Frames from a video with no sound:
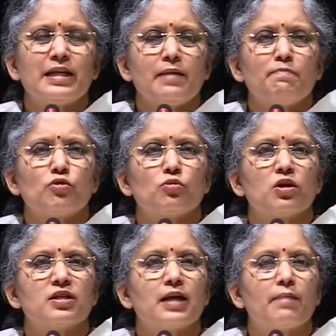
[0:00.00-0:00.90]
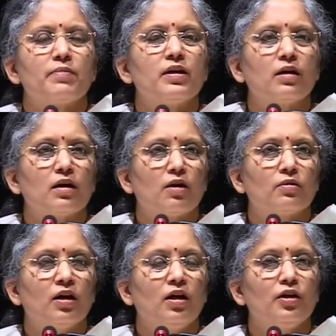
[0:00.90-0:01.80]
sleep to what is happening
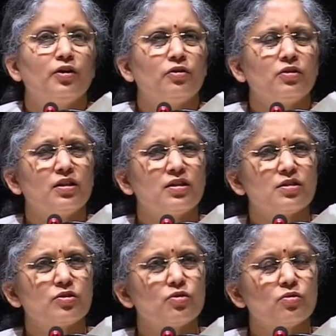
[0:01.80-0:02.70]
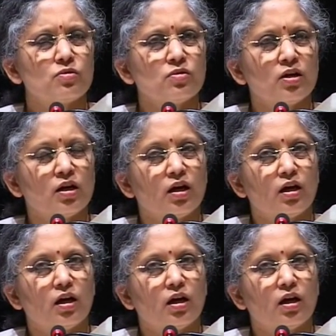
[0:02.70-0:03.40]
around. You know, there's no